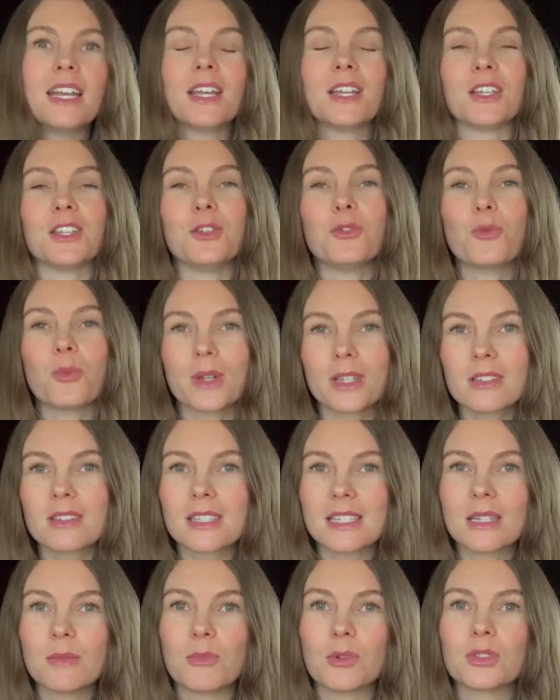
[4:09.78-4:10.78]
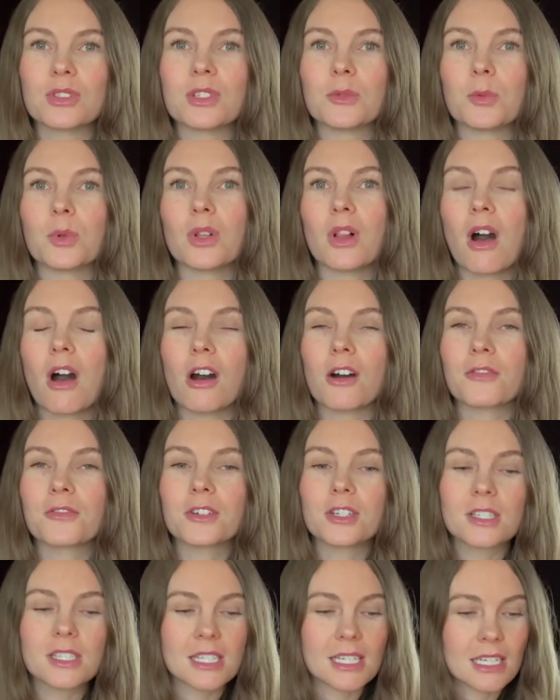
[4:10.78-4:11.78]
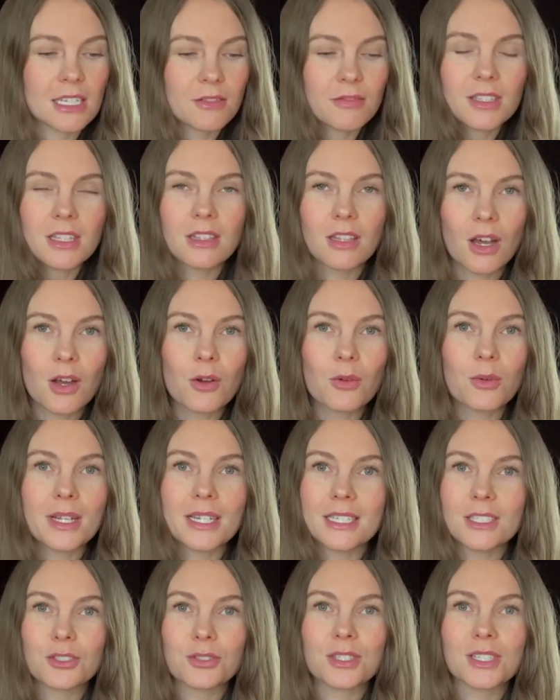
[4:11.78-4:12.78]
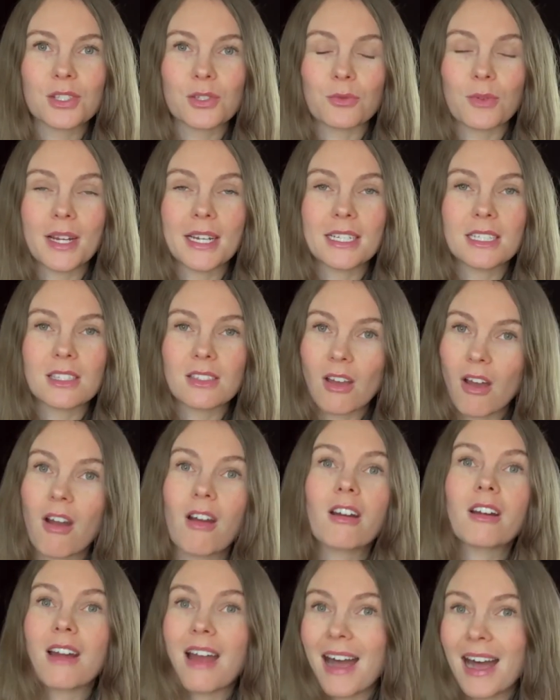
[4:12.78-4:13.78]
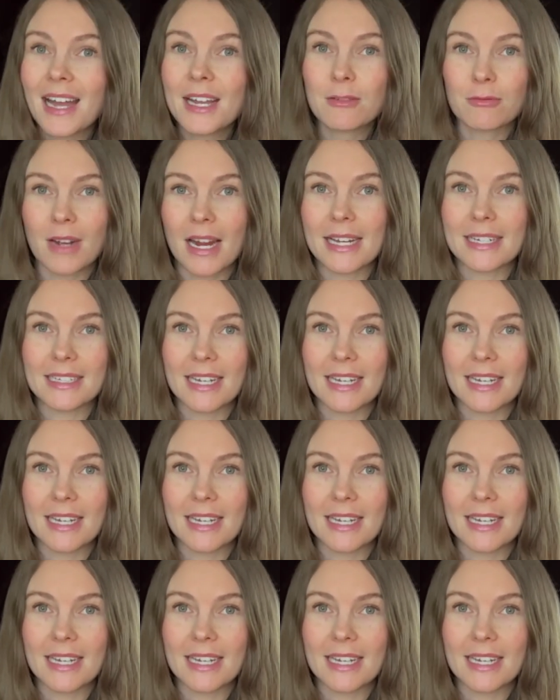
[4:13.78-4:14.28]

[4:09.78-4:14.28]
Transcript: you will see multiple offers even though interest rates are high right